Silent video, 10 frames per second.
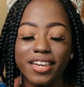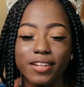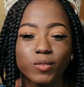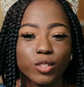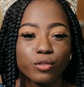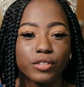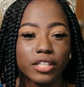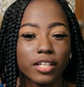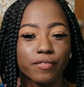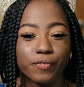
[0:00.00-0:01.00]
kind of
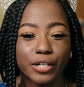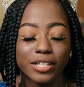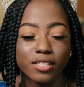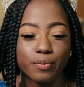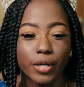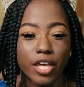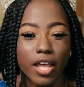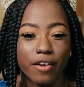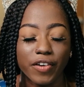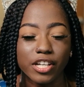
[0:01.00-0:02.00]
surreal at first, but
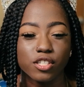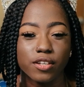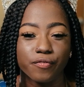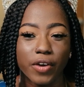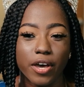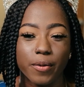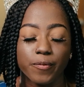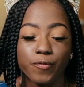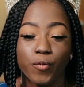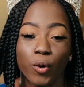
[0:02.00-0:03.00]
I've actually
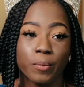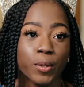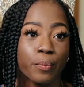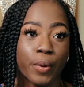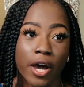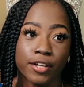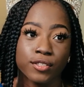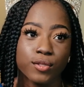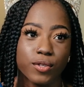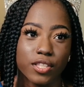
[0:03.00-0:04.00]
formed the
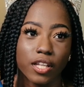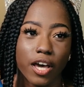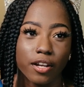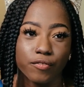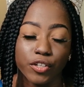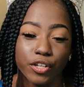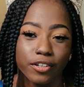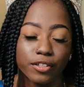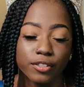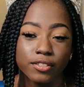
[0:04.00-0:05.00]
bonds with a lot of the
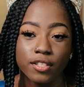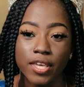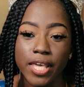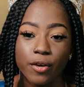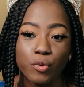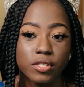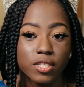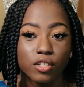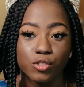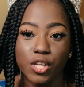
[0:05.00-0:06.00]
girls. We
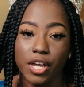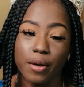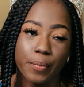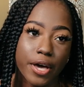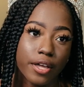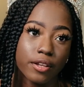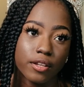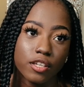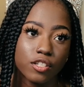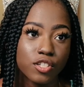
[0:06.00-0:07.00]
still check up on
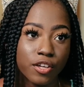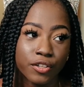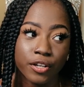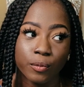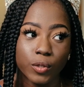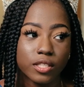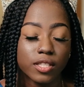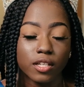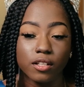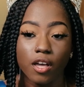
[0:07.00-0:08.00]
each other. We
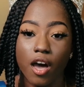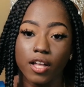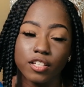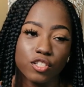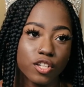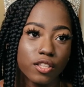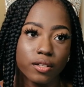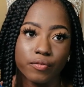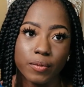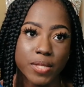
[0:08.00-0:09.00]
still call each
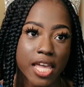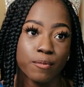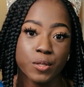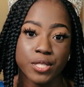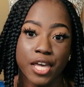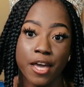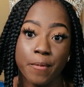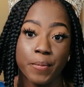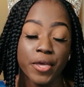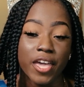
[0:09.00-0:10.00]
other from time to time.